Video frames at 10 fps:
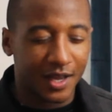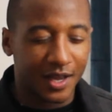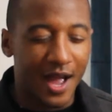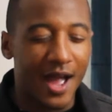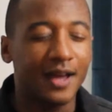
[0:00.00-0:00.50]

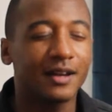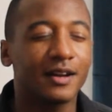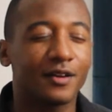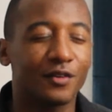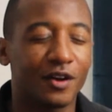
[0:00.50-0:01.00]
I had
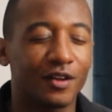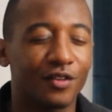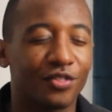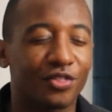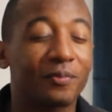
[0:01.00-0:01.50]

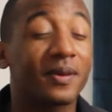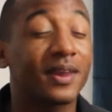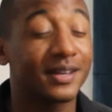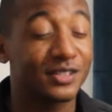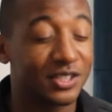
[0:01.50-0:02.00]
the
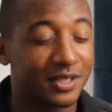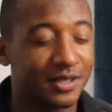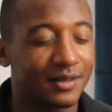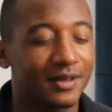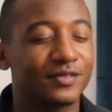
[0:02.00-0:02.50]

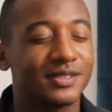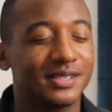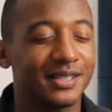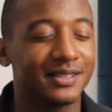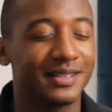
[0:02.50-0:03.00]
pleasure of
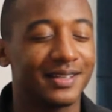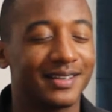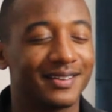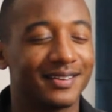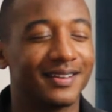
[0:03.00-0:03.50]

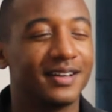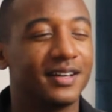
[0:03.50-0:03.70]
attending